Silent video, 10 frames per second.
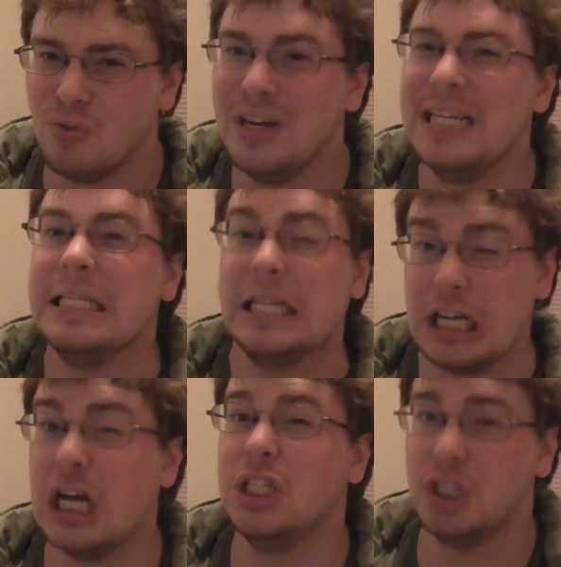
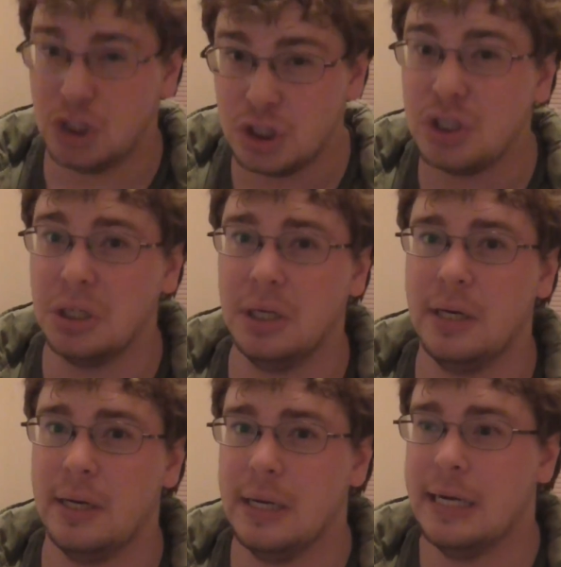really
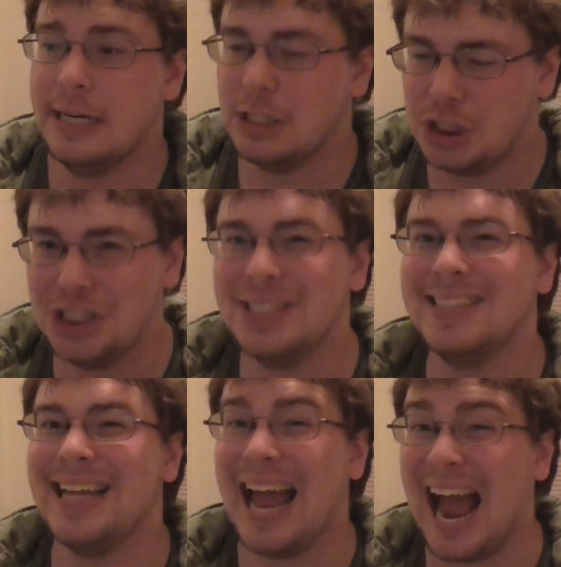understood
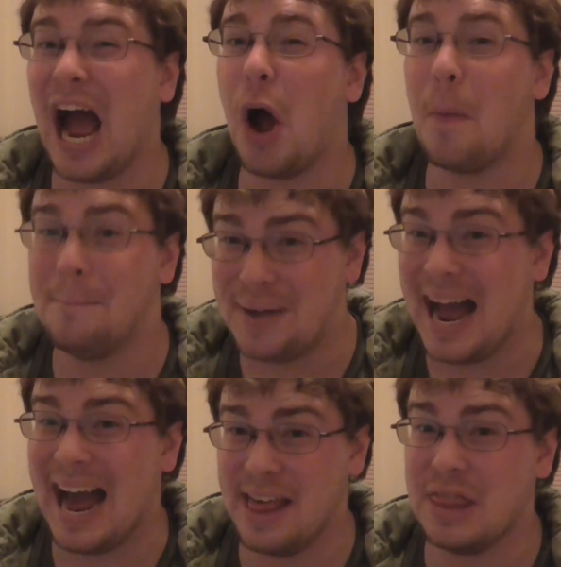just how
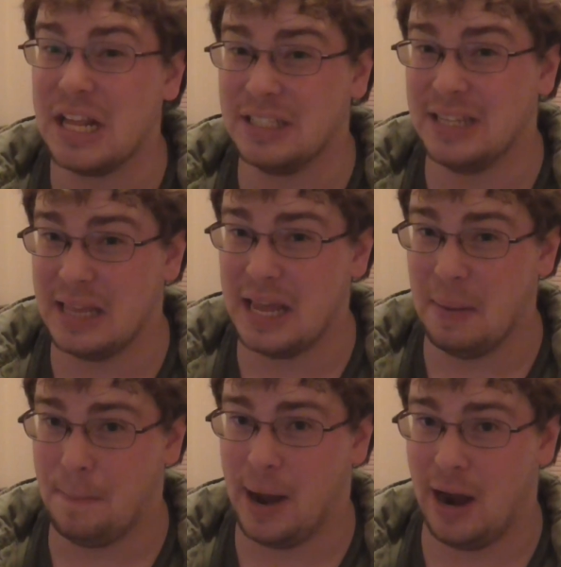bad things in the
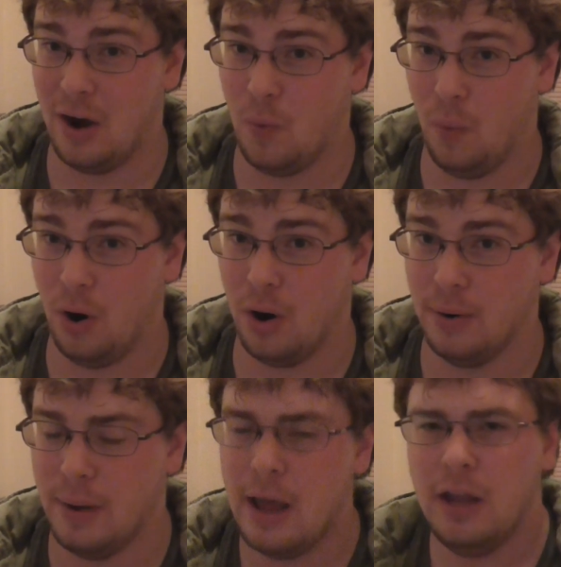Empire
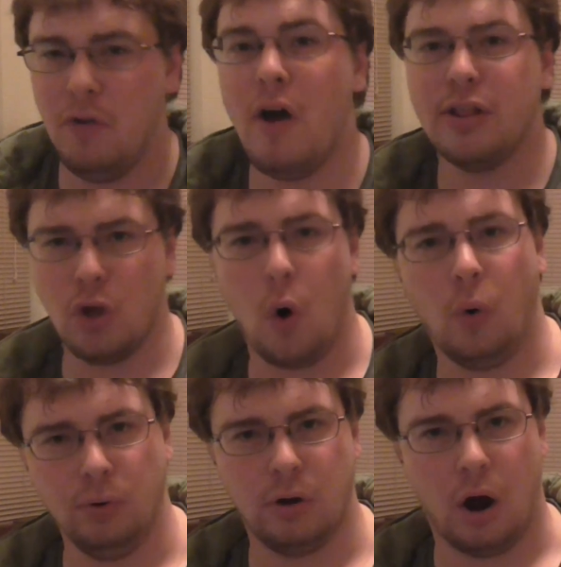were. You got the
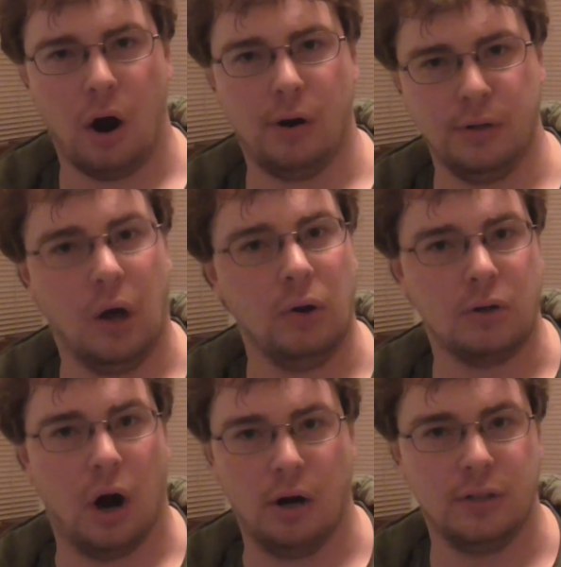old guard. The
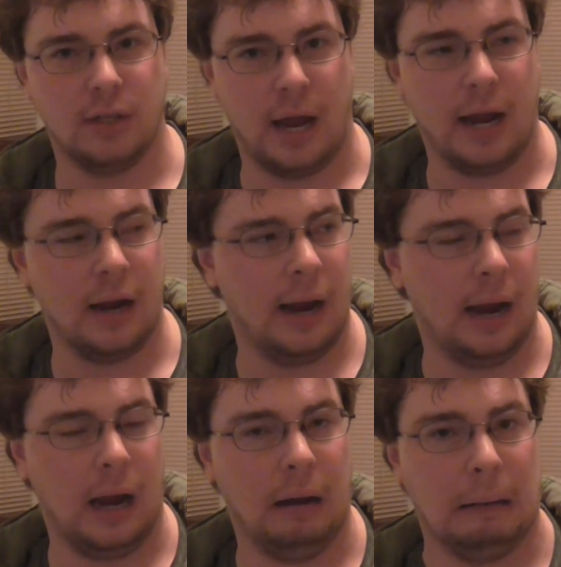old guard's like,
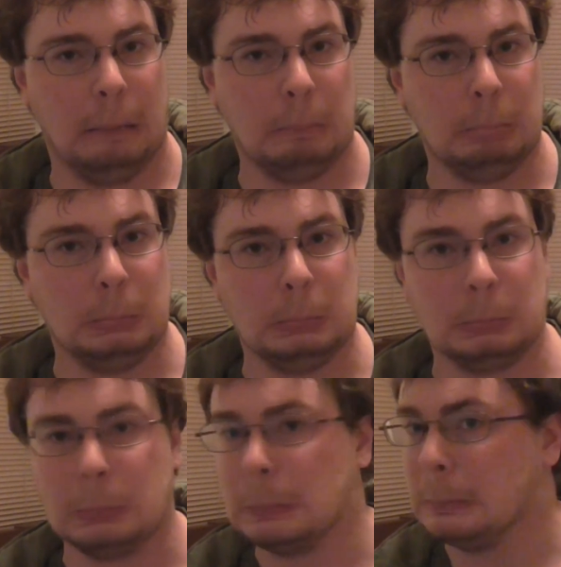
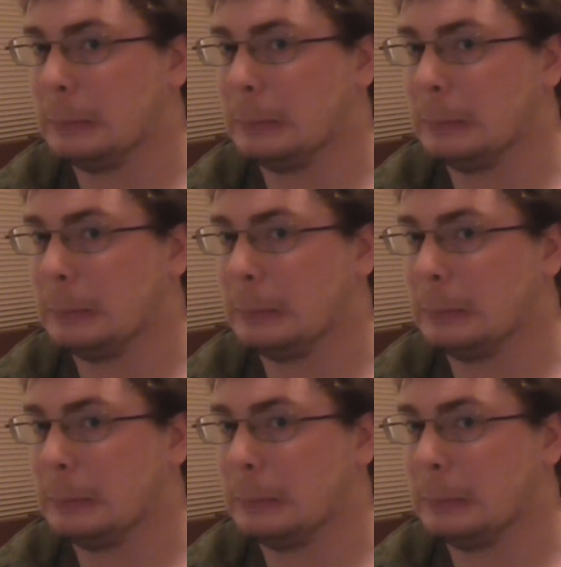yeah,